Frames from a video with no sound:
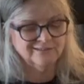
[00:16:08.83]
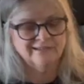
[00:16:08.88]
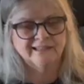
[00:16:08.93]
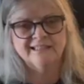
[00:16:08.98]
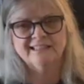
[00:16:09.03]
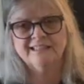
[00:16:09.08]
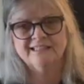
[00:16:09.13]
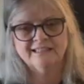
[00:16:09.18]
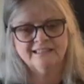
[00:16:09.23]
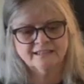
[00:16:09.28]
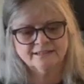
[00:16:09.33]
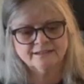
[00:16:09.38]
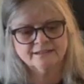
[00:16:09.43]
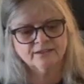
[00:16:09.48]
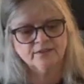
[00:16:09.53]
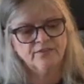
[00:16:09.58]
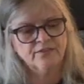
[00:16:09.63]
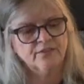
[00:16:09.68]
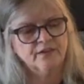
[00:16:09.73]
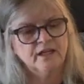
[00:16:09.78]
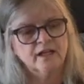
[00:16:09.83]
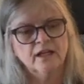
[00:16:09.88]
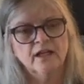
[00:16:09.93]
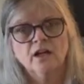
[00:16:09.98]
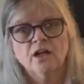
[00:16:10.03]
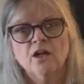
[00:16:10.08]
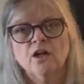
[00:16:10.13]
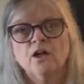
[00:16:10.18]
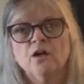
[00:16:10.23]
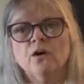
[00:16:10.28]
did this little thing
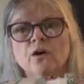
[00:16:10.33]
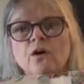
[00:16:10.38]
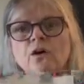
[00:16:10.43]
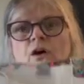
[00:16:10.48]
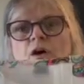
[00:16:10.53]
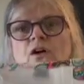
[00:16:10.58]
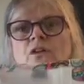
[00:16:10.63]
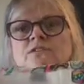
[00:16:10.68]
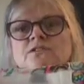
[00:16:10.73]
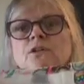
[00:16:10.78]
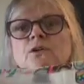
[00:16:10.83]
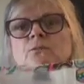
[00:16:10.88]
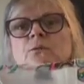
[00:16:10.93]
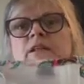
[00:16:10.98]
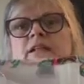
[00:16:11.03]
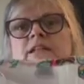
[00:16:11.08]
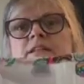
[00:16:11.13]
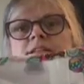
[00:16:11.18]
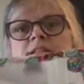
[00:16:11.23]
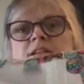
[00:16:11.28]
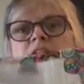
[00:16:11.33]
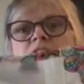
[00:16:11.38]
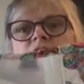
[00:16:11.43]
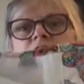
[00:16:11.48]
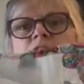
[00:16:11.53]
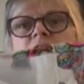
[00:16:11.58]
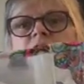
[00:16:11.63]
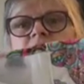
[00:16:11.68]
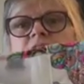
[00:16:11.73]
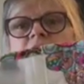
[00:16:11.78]
also with the silk
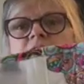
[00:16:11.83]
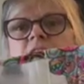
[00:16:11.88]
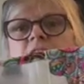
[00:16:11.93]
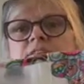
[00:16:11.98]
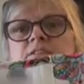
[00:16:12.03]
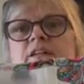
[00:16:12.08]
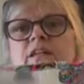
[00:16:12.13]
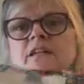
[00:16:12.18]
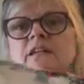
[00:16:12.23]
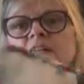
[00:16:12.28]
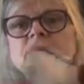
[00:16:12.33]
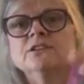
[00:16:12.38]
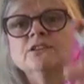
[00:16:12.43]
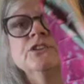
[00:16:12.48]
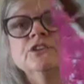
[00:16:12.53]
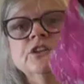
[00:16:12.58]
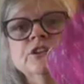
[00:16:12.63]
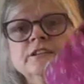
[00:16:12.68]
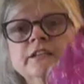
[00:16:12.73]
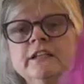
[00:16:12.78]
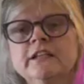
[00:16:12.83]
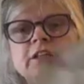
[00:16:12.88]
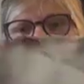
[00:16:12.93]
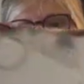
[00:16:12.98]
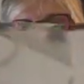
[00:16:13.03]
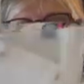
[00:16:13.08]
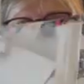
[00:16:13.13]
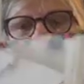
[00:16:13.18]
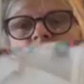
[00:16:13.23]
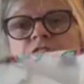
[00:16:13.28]
screen stuff. So just a little
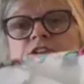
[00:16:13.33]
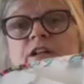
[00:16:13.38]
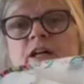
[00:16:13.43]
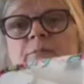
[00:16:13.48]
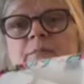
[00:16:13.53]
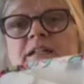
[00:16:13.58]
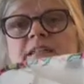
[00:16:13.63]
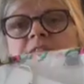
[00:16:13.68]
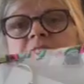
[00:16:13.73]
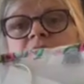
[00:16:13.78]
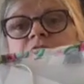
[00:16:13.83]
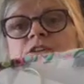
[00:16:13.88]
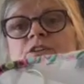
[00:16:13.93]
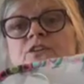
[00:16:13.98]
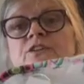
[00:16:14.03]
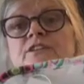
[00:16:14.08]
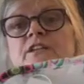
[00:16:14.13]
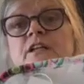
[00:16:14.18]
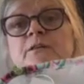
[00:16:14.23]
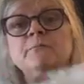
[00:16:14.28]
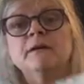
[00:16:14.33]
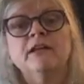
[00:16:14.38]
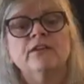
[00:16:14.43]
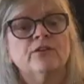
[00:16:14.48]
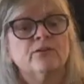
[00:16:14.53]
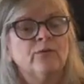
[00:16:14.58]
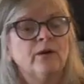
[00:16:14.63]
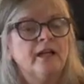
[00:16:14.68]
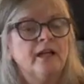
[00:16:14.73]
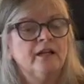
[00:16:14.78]
pouch, got my scissors and my
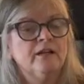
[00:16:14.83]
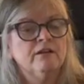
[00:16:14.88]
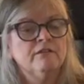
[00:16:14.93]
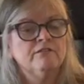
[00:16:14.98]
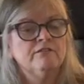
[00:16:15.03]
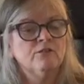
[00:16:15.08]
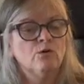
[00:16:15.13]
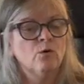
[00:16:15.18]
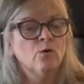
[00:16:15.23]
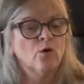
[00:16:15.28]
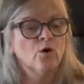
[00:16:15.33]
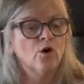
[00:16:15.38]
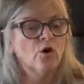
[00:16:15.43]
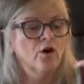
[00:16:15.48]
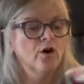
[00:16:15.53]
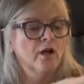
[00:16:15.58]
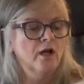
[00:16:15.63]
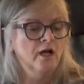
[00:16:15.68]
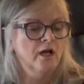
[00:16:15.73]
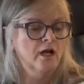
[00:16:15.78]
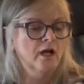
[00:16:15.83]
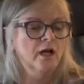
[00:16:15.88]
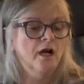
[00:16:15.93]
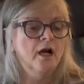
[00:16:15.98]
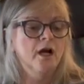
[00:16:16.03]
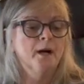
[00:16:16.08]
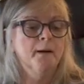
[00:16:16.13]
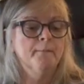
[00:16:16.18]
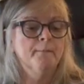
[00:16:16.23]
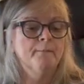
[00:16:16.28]
thread for
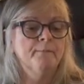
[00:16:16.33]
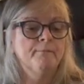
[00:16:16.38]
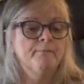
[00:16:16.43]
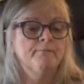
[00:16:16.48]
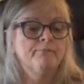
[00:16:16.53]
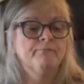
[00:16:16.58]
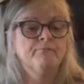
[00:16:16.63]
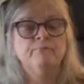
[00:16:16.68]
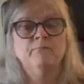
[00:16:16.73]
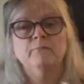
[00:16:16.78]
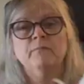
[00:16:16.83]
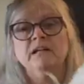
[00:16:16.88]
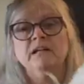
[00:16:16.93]
my